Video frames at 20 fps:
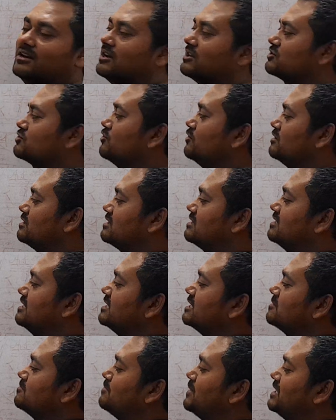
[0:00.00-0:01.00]
So
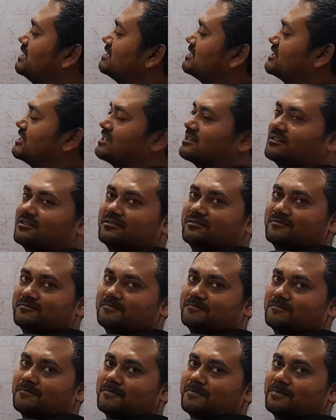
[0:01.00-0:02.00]
this bulging
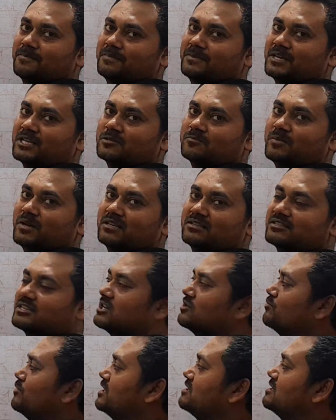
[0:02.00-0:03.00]

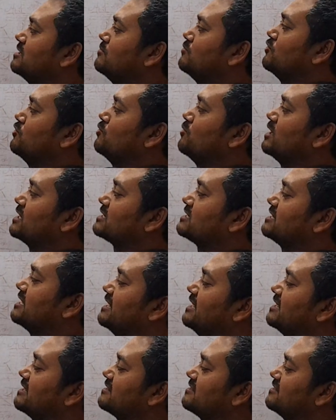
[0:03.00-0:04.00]
when the moon was
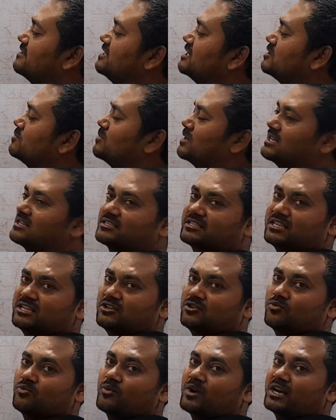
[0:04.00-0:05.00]
there, this
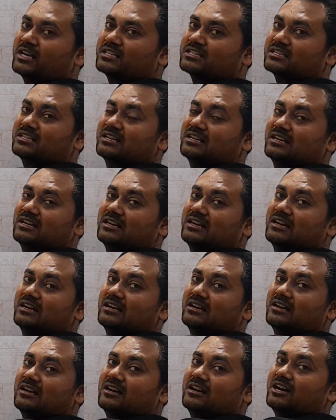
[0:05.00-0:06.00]
bulging was
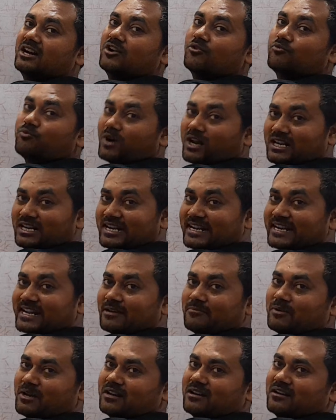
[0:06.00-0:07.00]

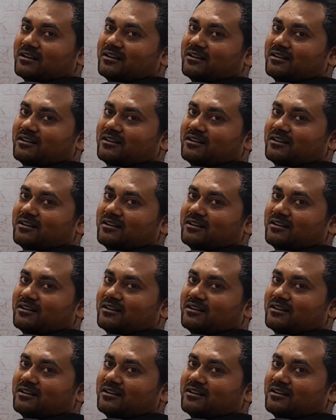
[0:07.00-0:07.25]
vulnerable,